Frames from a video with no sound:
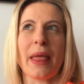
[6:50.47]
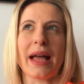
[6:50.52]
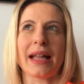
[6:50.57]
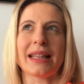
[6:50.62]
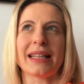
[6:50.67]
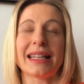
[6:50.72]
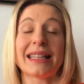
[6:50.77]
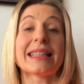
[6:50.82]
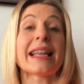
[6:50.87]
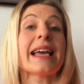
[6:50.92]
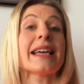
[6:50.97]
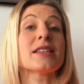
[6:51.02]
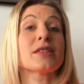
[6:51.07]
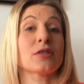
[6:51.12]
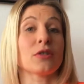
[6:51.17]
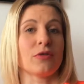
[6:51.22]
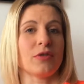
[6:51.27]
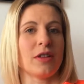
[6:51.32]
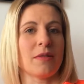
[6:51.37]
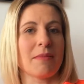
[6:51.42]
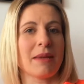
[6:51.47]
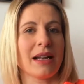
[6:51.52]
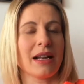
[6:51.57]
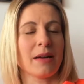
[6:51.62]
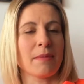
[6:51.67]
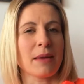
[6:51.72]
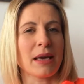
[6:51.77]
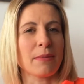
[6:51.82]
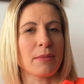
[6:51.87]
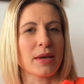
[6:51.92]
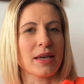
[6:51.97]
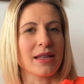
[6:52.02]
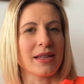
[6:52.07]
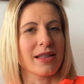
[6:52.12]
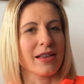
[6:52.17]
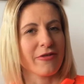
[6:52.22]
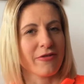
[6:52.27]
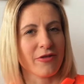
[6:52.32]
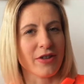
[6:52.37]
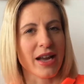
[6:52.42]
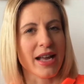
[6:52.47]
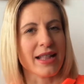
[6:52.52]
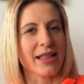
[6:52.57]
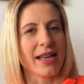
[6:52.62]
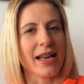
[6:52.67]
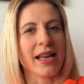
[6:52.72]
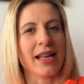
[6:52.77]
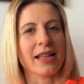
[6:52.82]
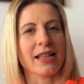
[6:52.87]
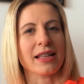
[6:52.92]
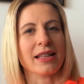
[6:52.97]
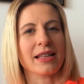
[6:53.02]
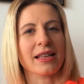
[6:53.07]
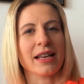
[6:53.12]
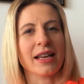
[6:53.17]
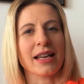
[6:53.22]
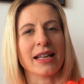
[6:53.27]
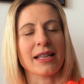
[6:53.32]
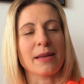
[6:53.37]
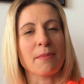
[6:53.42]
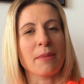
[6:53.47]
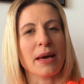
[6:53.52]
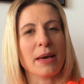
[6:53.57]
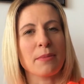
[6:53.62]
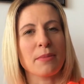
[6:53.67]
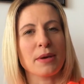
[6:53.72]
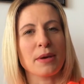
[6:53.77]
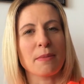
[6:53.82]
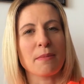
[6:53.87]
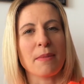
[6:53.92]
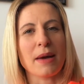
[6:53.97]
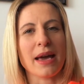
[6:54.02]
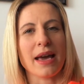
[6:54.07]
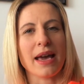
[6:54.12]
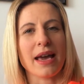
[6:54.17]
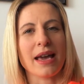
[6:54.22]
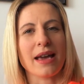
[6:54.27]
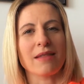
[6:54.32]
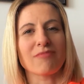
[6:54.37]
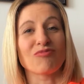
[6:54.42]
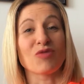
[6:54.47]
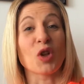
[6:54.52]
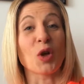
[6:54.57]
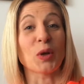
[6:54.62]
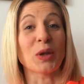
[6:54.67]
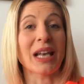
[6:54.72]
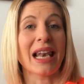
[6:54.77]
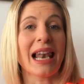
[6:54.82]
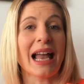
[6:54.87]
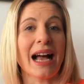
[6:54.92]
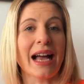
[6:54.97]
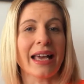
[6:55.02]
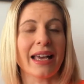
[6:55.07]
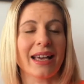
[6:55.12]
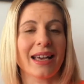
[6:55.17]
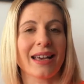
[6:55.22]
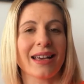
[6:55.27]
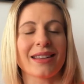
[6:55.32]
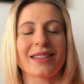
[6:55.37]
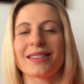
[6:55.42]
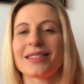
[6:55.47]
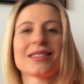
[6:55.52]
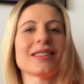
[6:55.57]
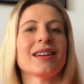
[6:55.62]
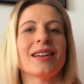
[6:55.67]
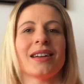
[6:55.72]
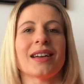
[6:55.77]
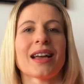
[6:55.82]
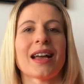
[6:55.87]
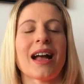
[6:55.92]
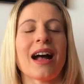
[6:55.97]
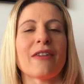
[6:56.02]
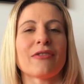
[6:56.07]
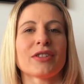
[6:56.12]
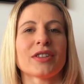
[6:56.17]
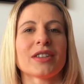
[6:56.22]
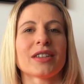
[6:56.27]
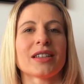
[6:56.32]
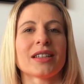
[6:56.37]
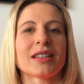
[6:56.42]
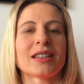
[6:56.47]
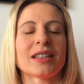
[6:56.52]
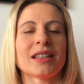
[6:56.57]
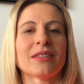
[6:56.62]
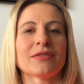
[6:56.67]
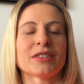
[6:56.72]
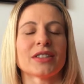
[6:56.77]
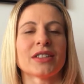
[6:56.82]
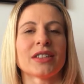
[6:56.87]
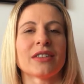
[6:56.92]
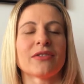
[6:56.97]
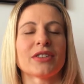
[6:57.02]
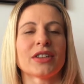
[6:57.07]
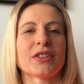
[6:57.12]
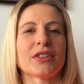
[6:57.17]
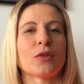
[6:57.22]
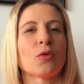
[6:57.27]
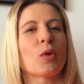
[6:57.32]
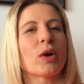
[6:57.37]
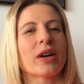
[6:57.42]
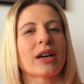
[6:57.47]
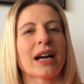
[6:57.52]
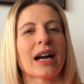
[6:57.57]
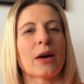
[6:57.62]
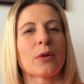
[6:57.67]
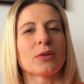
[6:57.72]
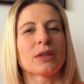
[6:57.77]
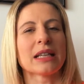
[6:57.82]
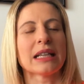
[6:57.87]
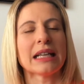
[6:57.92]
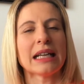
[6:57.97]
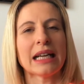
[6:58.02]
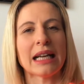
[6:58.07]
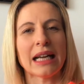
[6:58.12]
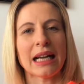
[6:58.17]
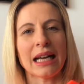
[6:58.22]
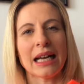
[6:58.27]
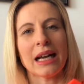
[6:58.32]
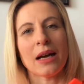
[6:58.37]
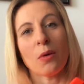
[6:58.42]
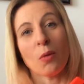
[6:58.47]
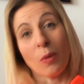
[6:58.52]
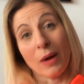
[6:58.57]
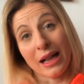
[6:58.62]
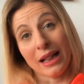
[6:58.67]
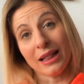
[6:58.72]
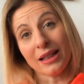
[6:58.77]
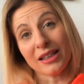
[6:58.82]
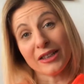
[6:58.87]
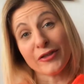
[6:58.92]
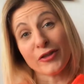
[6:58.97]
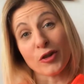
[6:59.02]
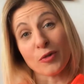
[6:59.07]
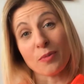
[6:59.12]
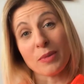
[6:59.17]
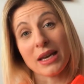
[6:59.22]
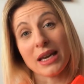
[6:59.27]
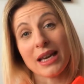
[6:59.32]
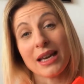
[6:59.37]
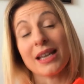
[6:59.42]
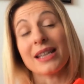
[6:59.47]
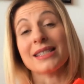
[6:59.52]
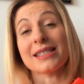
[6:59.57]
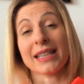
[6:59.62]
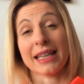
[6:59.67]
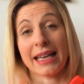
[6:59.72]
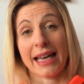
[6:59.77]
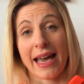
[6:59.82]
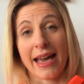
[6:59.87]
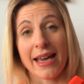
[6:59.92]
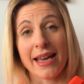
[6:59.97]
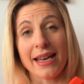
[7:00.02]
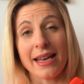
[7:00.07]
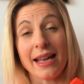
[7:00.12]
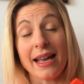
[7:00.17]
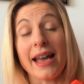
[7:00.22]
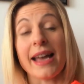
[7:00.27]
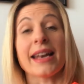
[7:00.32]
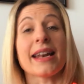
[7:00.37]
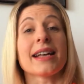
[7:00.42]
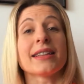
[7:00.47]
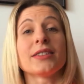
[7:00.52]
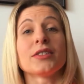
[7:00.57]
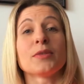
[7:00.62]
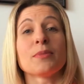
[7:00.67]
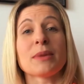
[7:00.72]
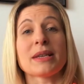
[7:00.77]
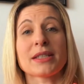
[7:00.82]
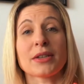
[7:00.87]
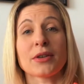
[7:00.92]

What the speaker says: that the taste of the milk may be different, and the baby may not like it after the workout. Well, for me it's again another